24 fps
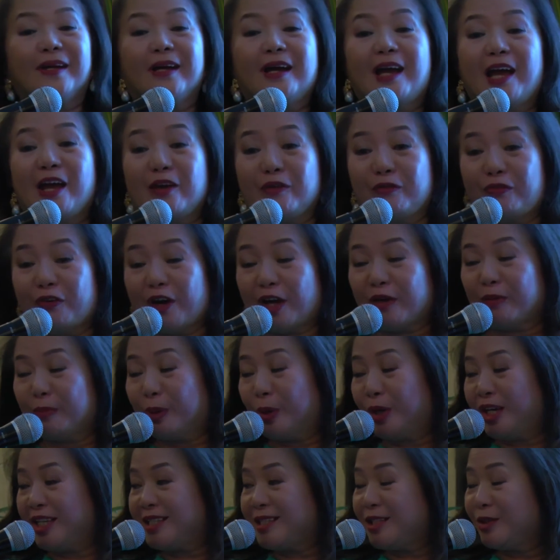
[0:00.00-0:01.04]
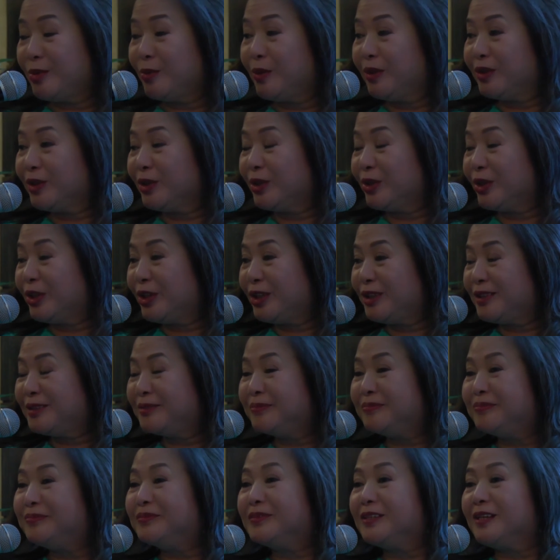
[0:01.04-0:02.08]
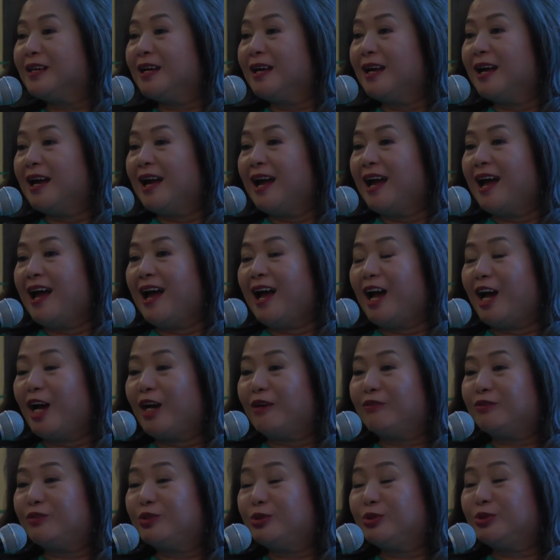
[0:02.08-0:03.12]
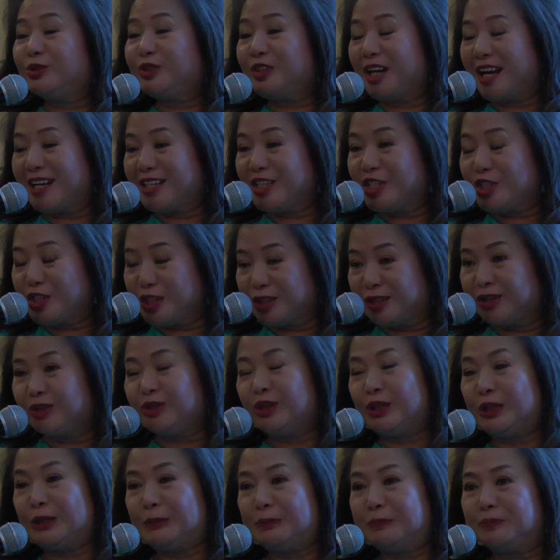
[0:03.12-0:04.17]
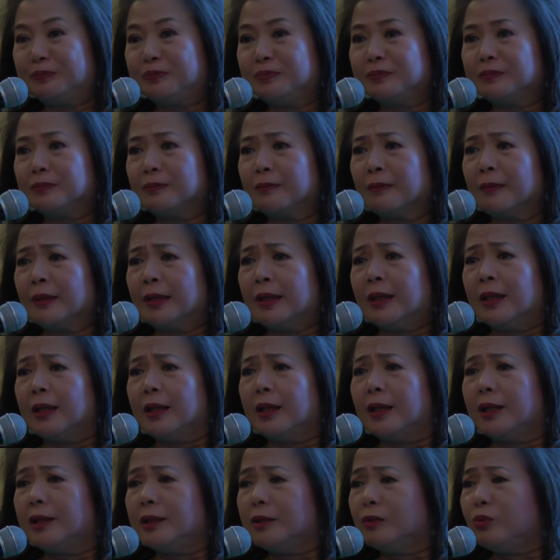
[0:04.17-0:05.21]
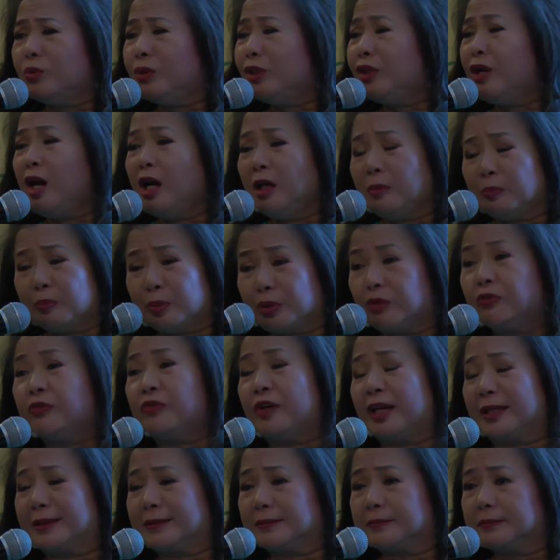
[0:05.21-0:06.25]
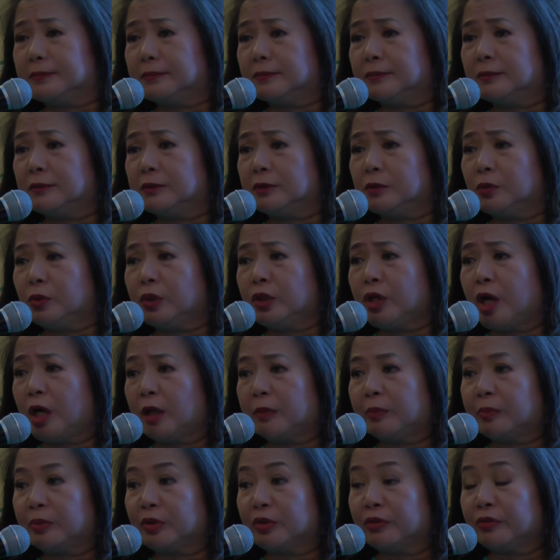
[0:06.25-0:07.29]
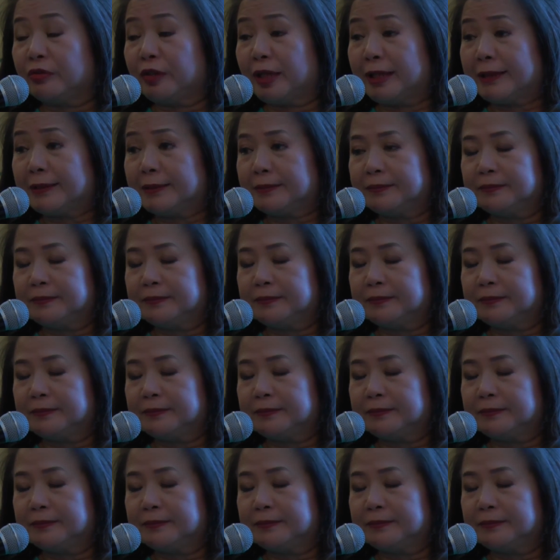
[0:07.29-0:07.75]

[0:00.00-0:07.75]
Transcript: I have 5 boys and 1 girl. I have 2 grandchildren. And we're not perfect. We're not perfect.